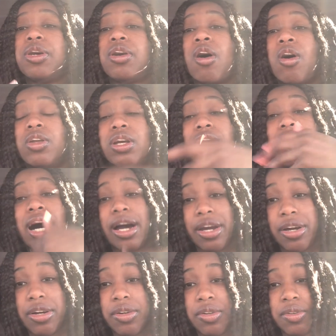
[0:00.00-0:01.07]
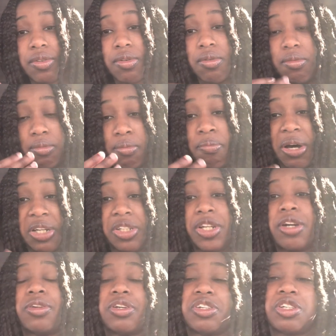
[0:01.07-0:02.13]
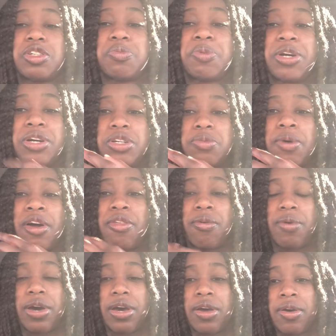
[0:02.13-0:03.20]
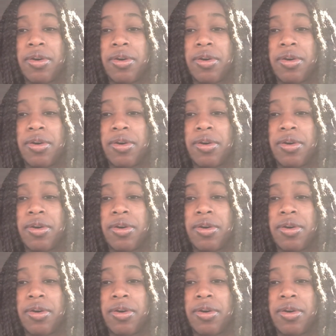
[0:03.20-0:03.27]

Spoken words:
called a liar by sharing this experience, by the way,